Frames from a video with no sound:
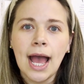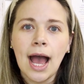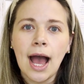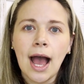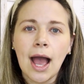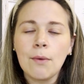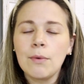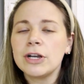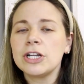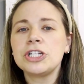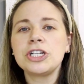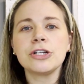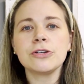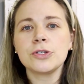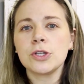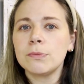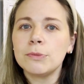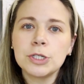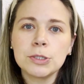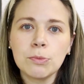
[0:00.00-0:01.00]
I want to share
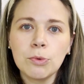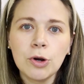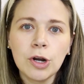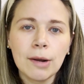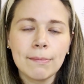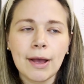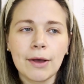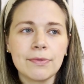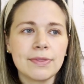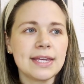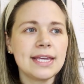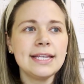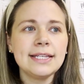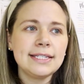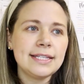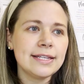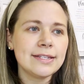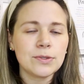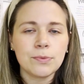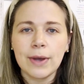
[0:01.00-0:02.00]
so much more about the
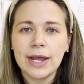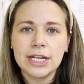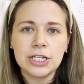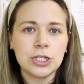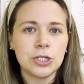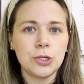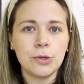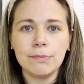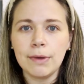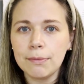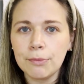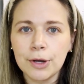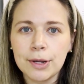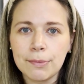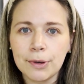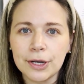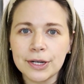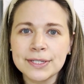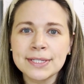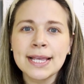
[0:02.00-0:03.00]
easiest way to do memory
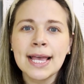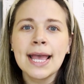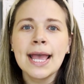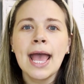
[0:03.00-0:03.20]
books,